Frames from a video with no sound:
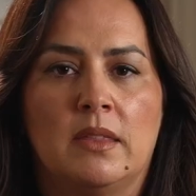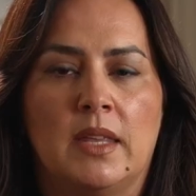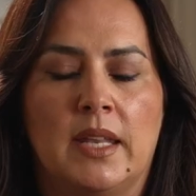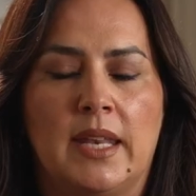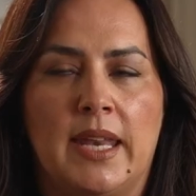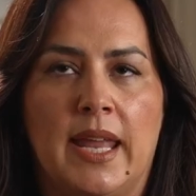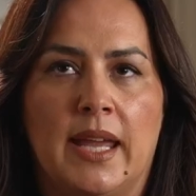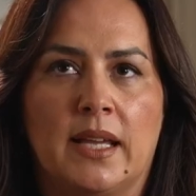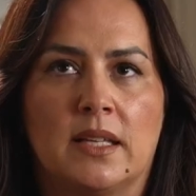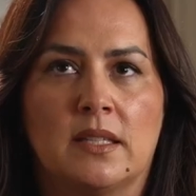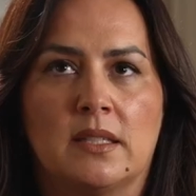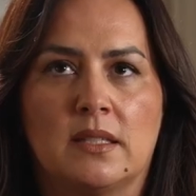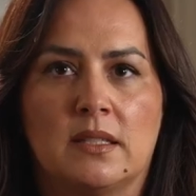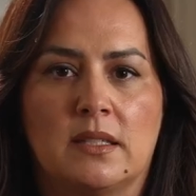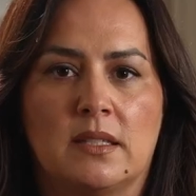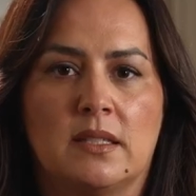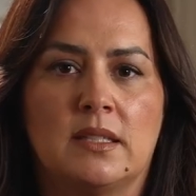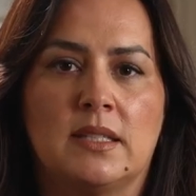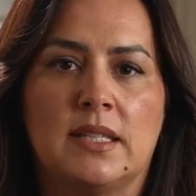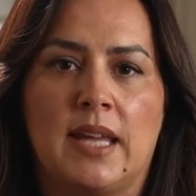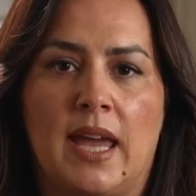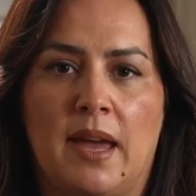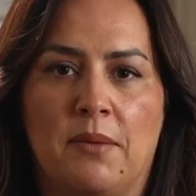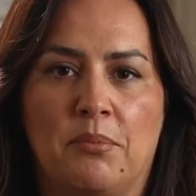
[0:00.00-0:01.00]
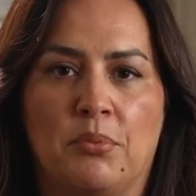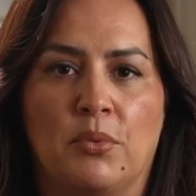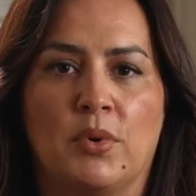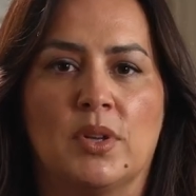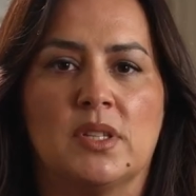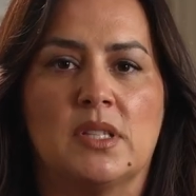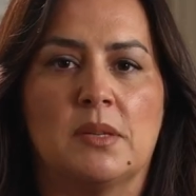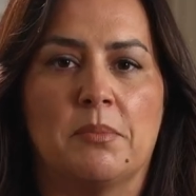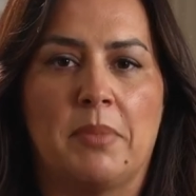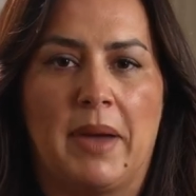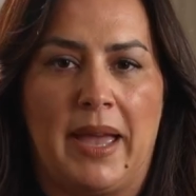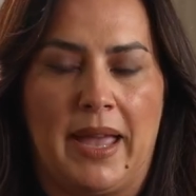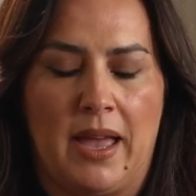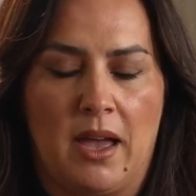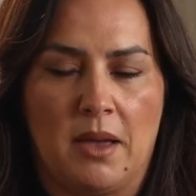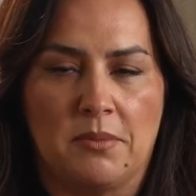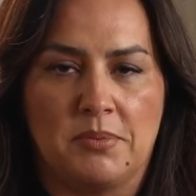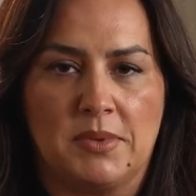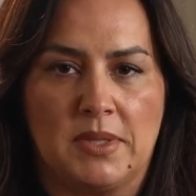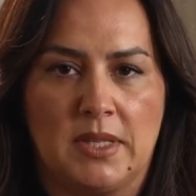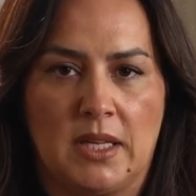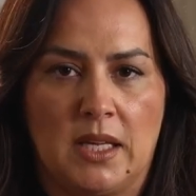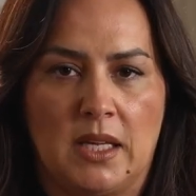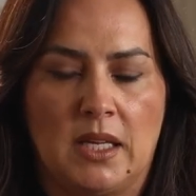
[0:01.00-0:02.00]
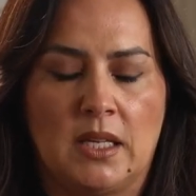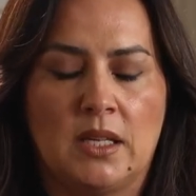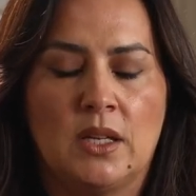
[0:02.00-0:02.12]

The next step was a biopsy.